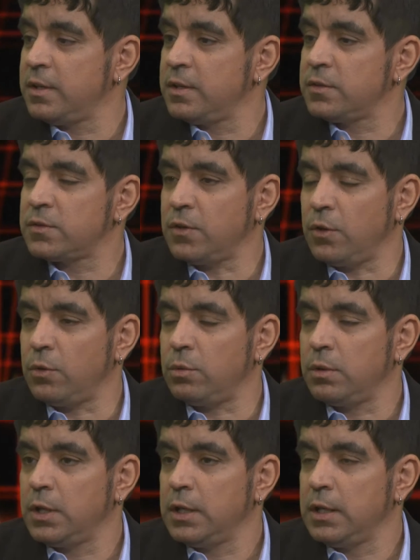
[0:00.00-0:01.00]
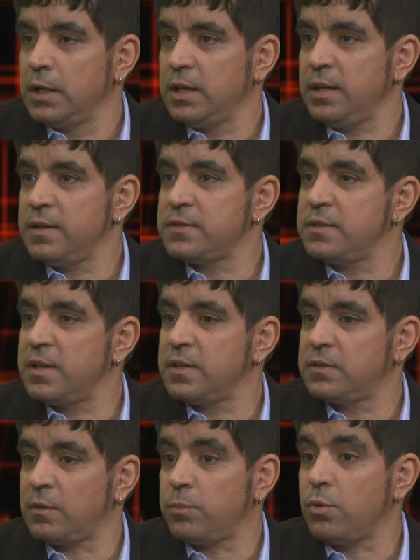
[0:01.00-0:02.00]
So is
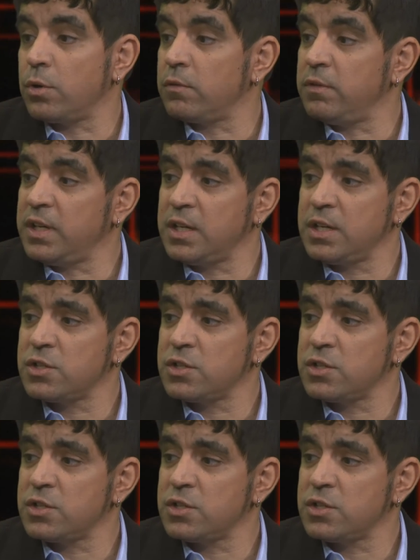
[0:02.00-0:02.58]
this a Puerto Rican